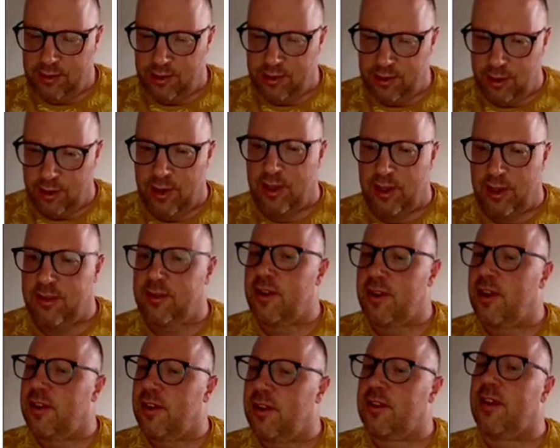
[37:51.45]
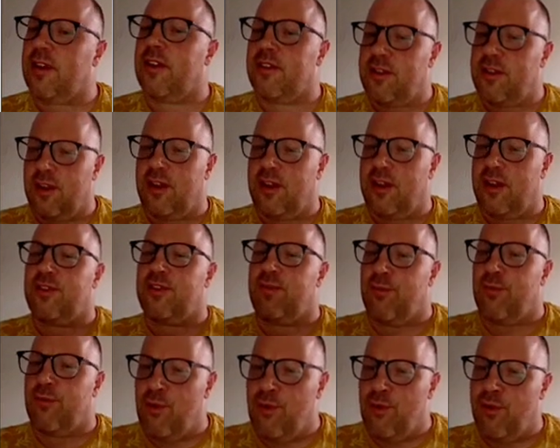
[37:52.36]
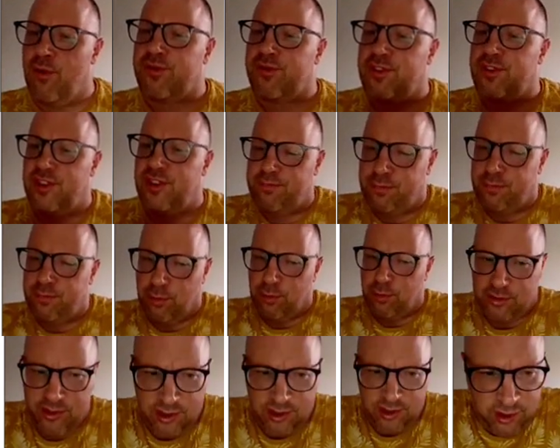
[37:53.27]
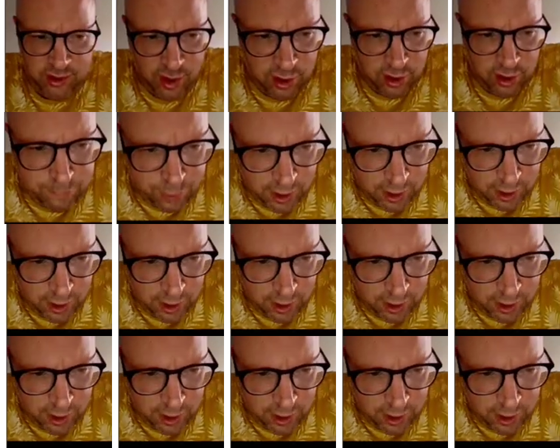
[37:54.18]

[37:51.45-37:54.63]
So and more of these policies are